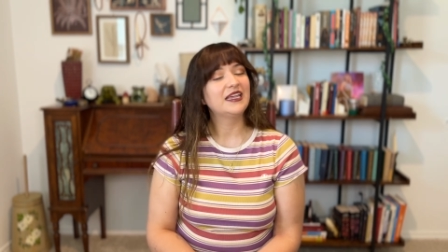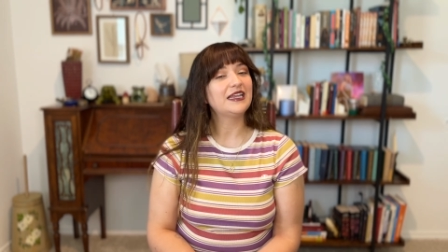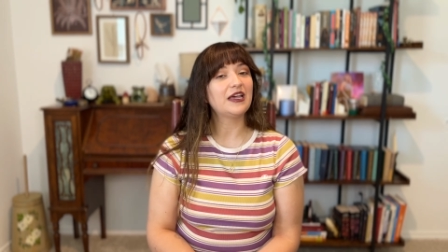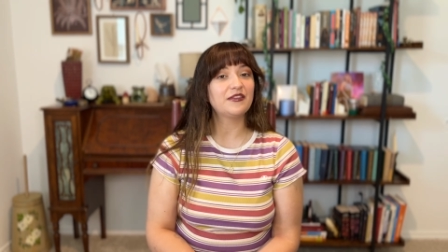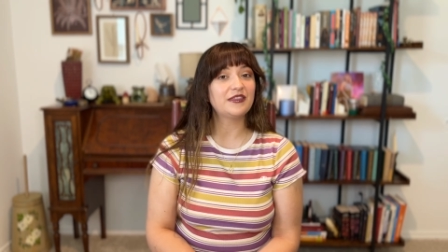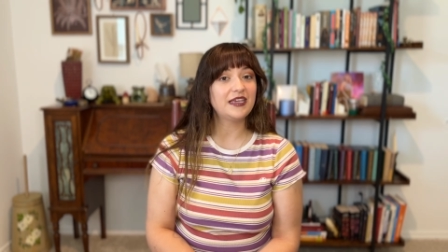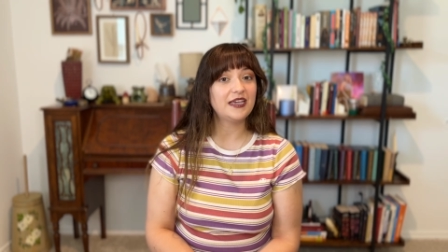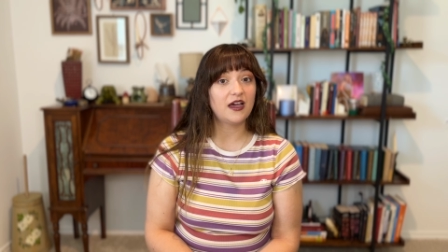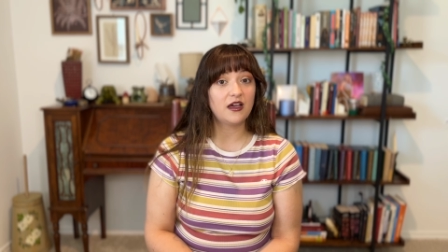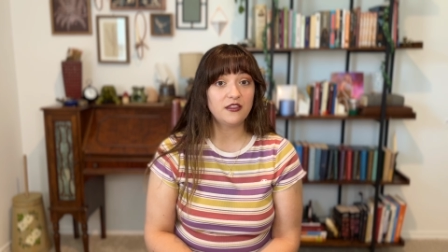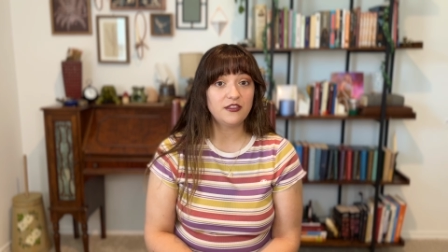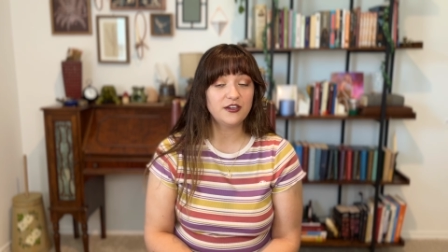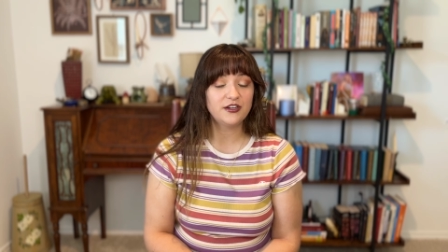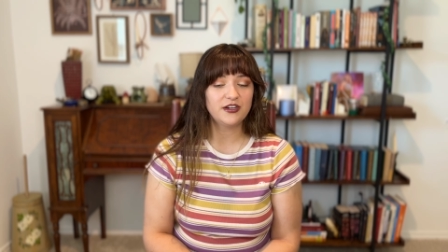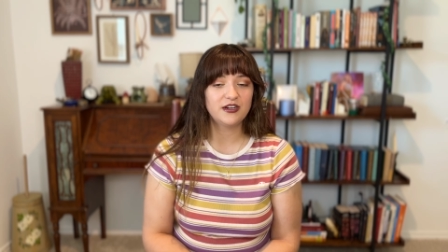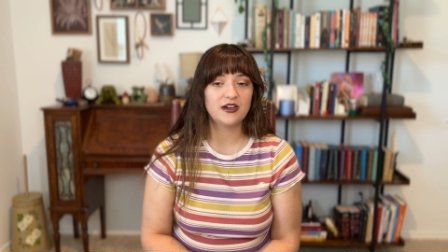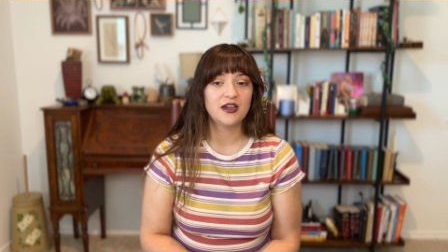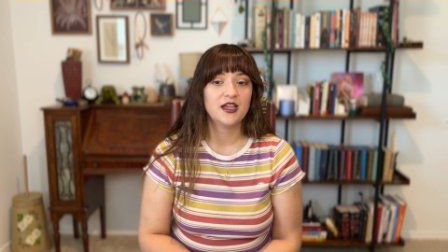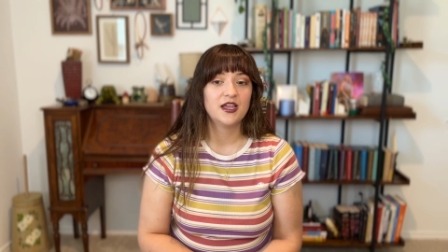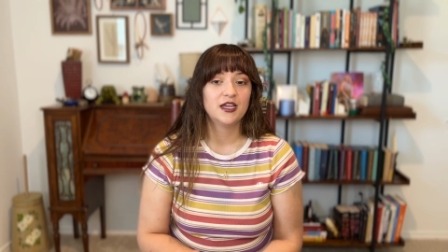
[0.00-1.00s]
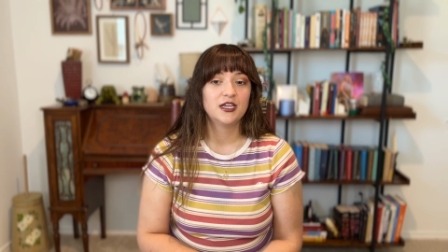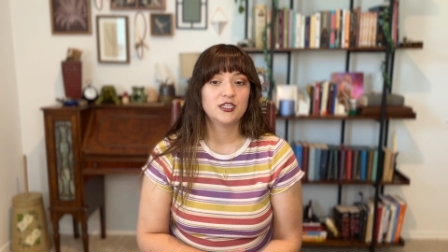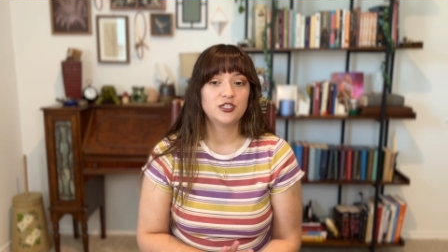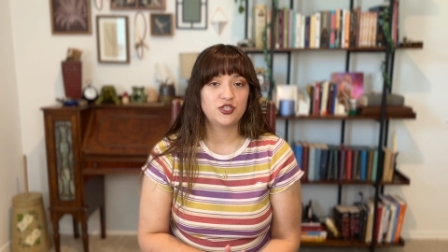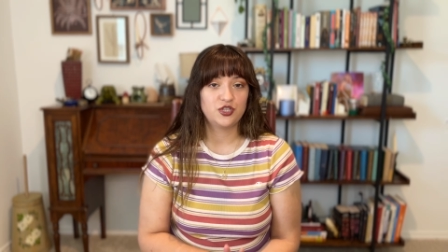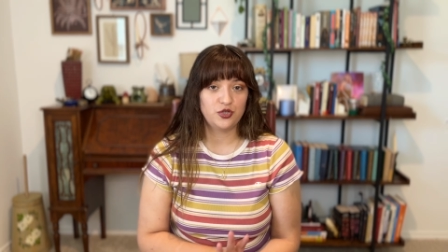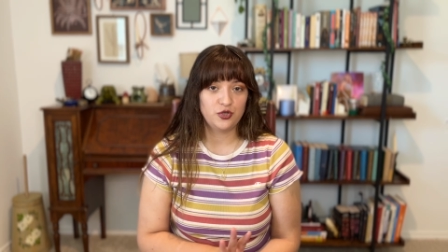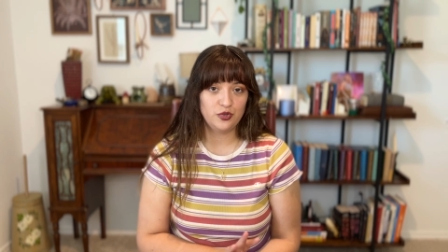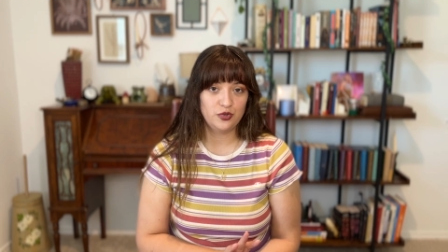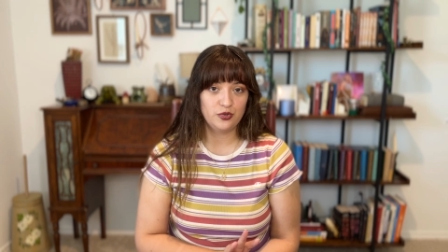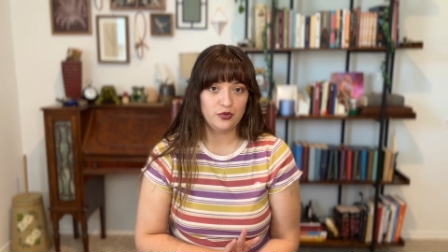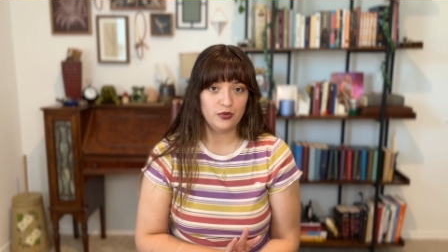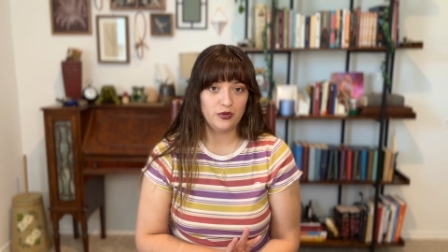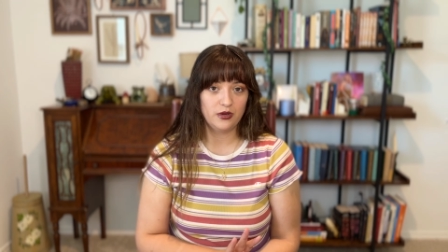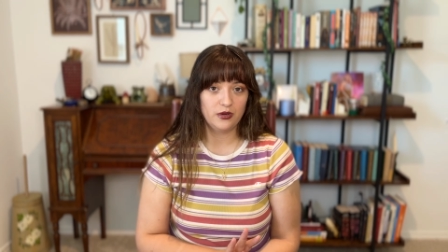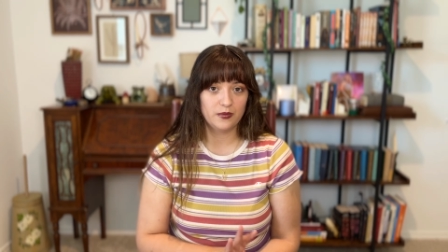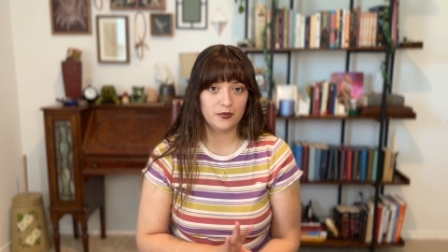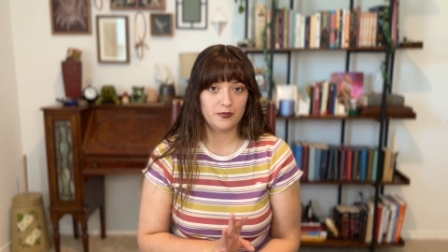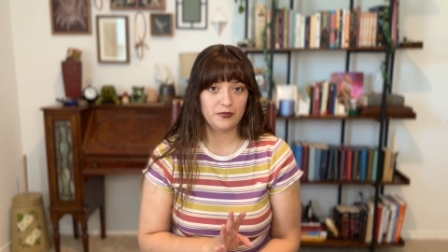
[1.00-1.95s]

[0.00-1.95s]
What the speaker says: Now, the other two